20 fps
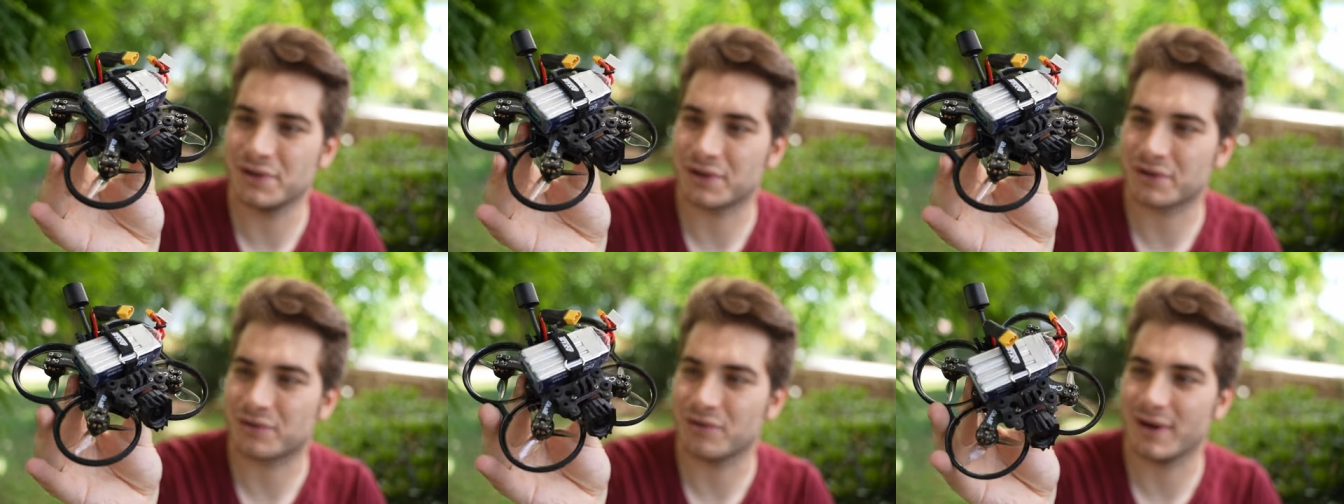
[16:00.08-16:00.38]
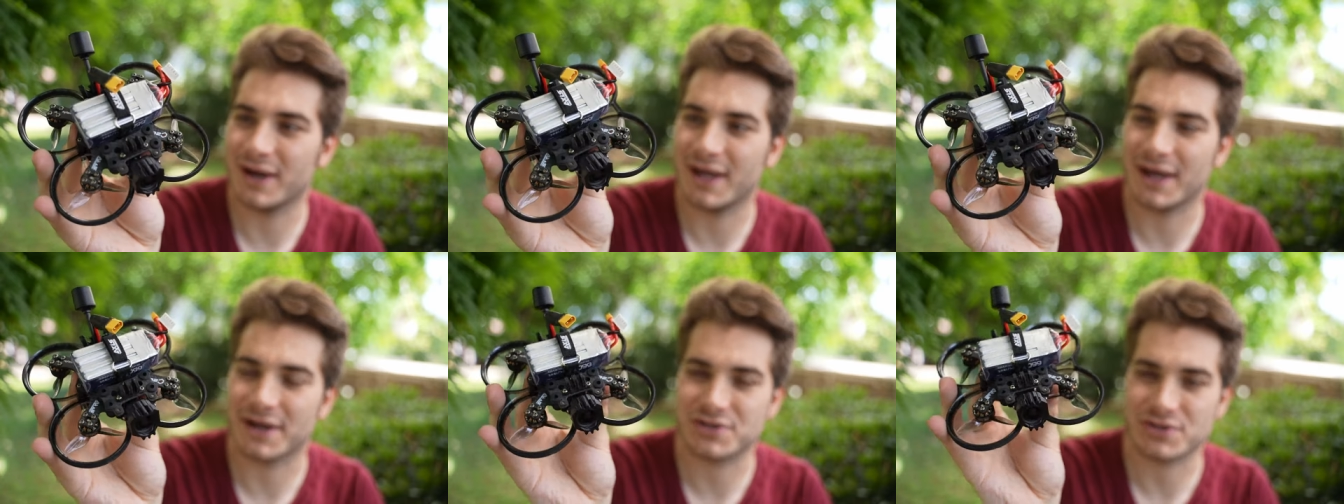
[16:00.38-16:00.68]
your
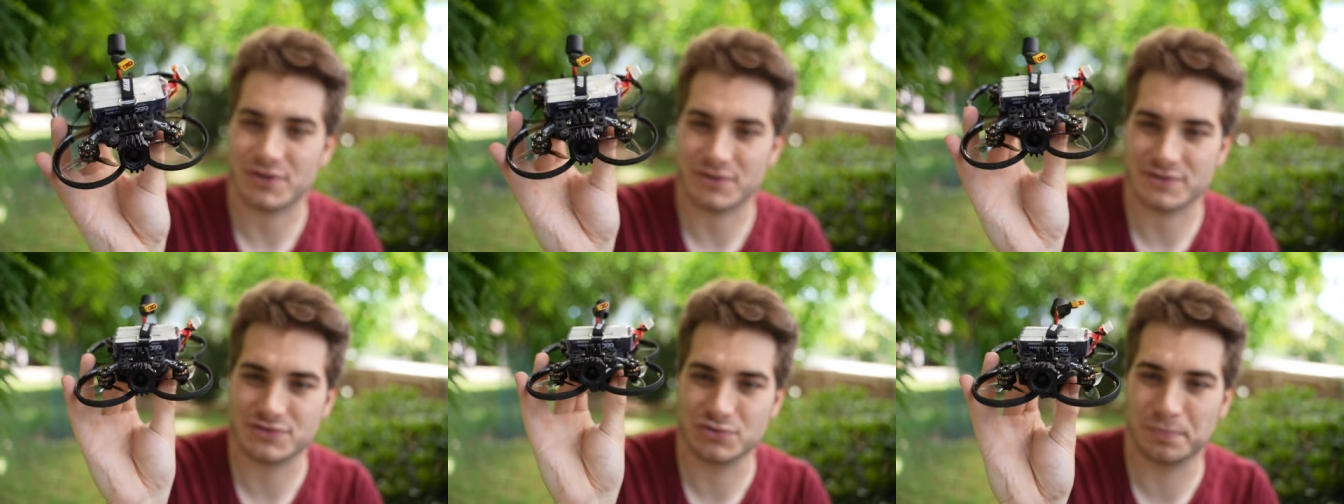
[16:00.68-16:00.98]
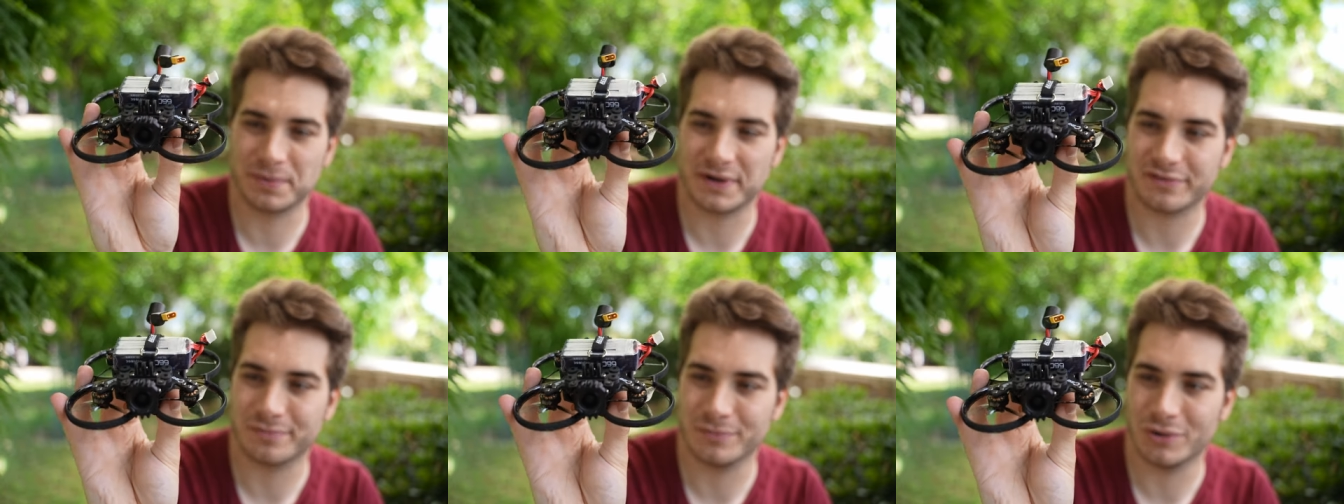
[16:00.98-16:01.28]
collection.
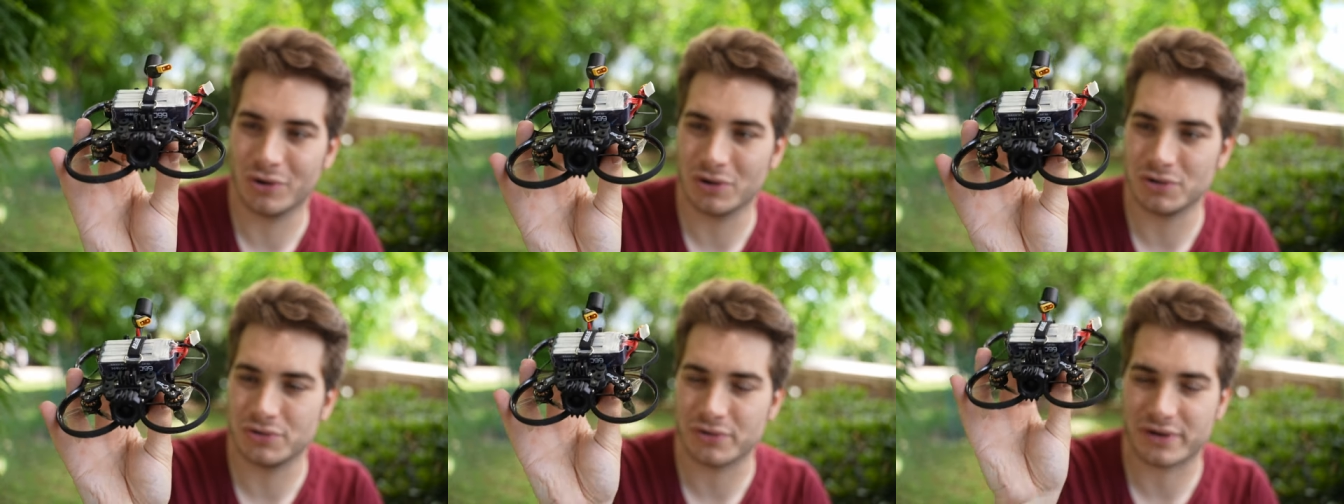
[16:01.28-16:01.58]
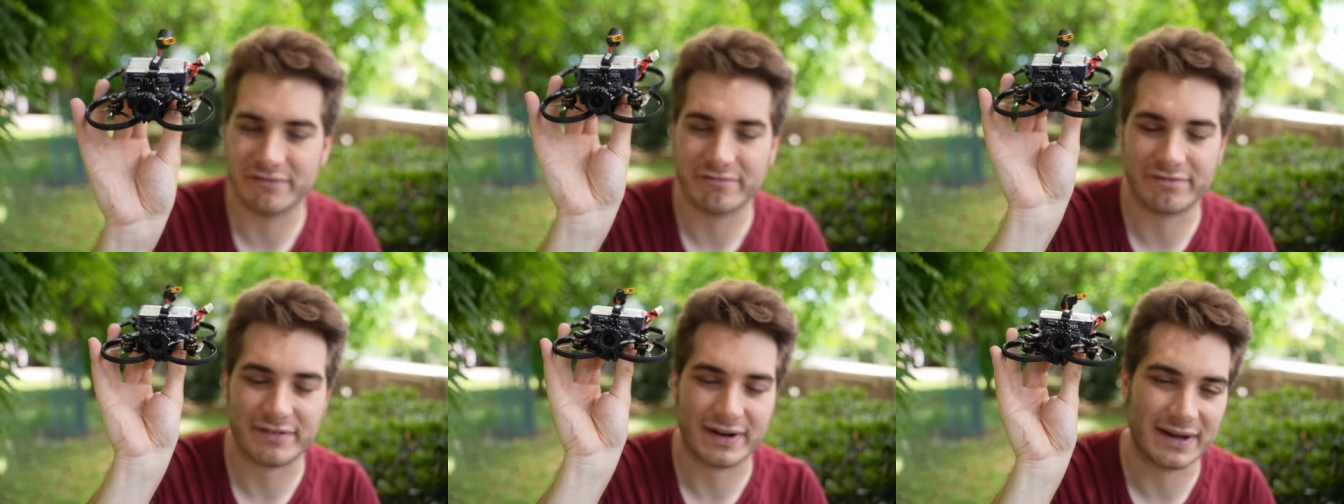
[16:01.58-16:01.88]
Super small, you
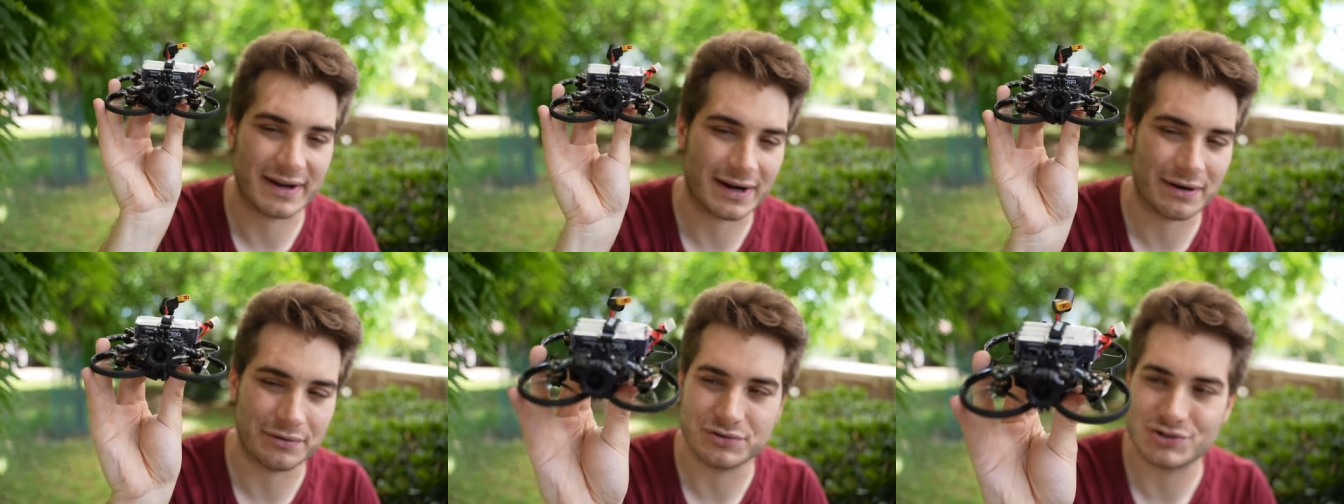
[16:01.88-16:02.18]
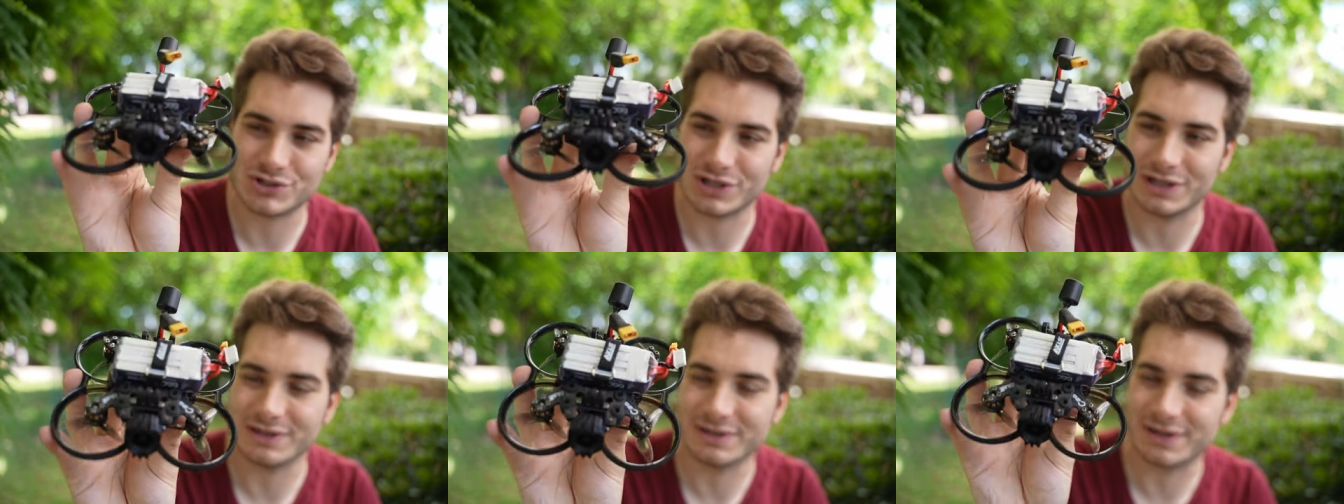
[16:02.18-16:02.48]
can fly around
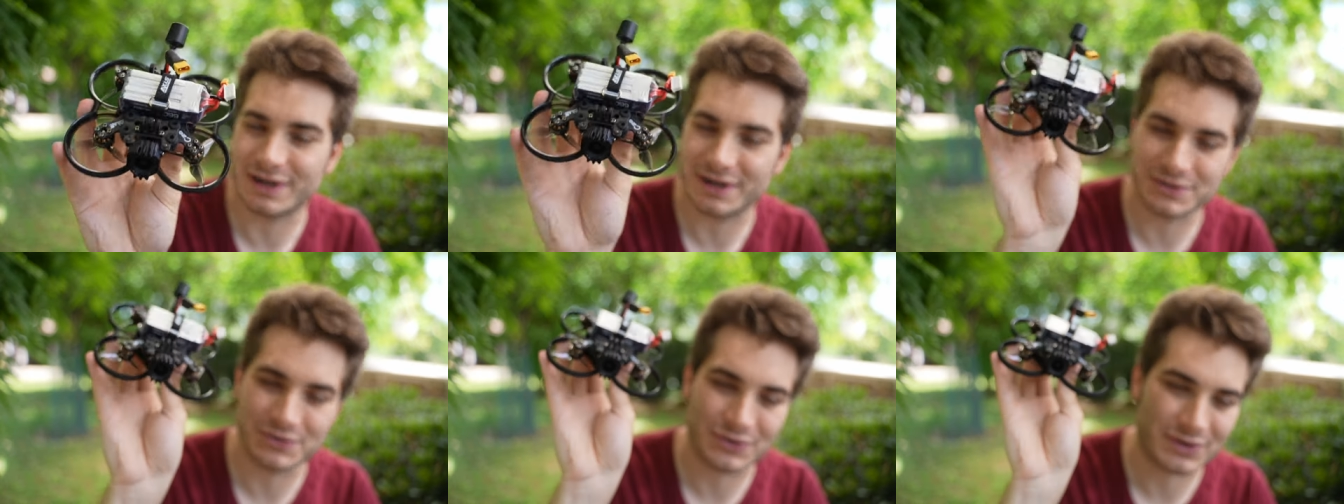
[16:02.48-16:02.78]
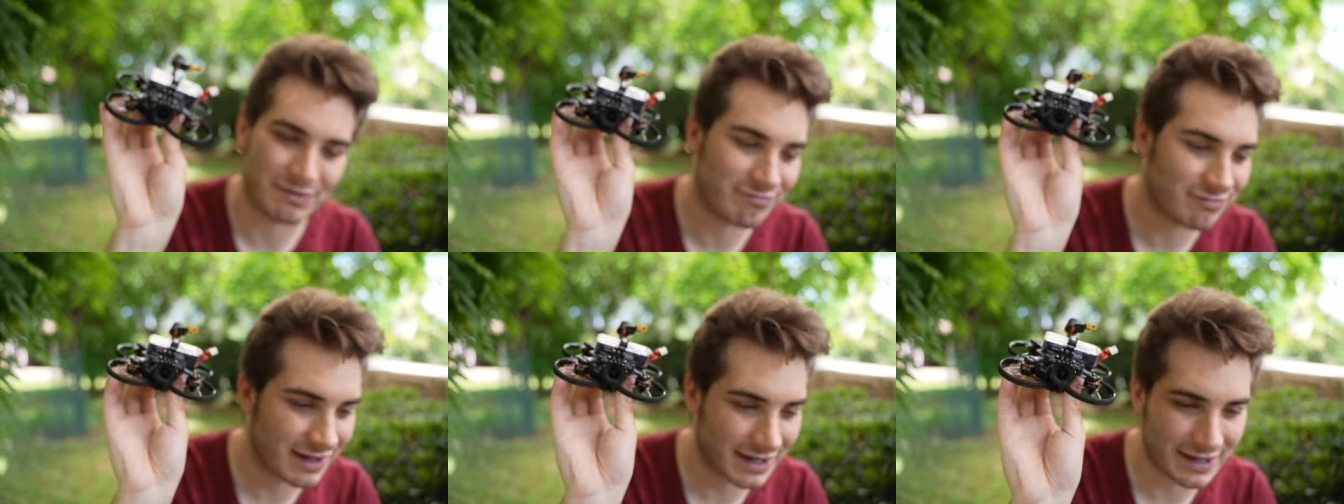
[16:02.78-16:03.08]
children, you
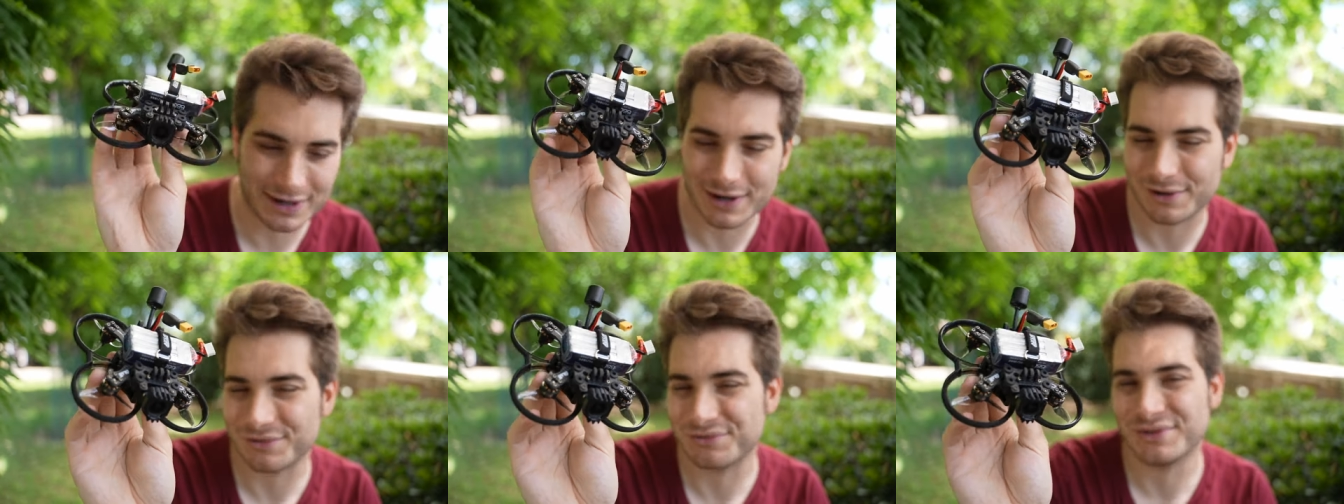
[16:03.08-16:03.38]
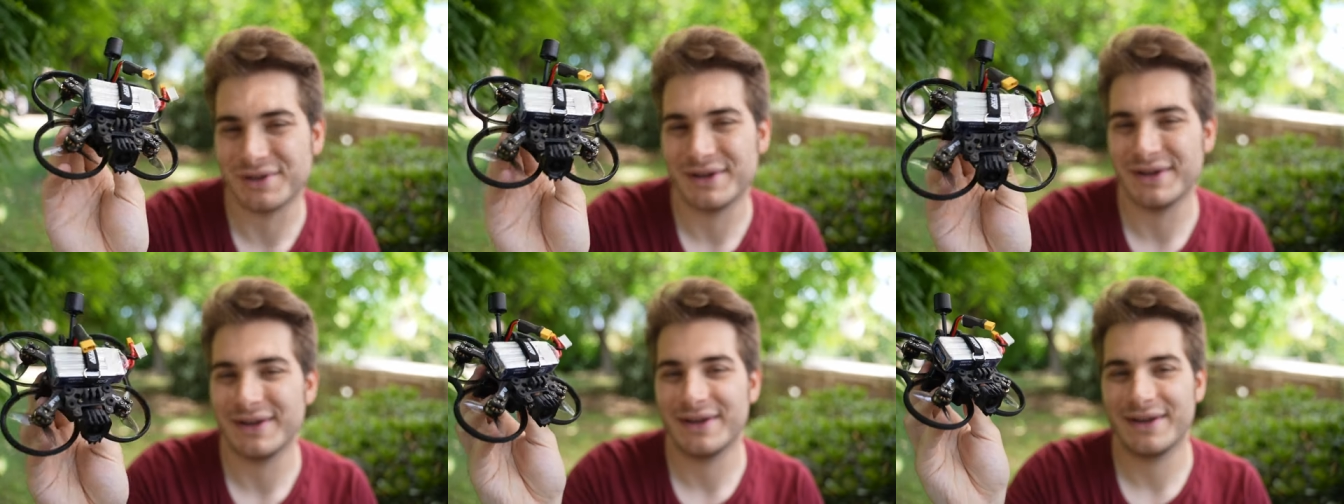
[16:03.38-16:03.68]
can fly around